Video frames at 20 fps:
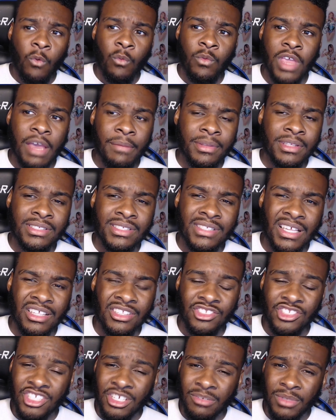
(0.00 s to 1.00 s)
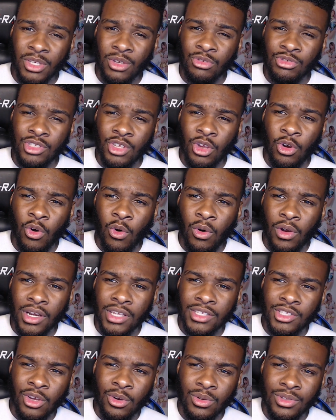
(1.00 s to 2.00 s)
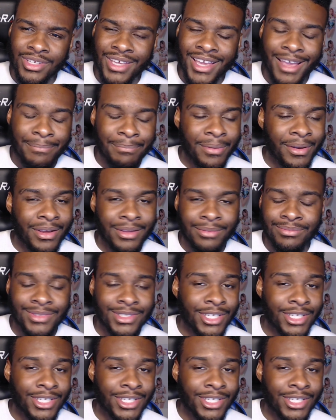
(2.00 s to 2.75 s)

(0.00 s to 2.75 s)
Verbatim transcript: We haven't seen Jimmy Uso go on his own yet, but,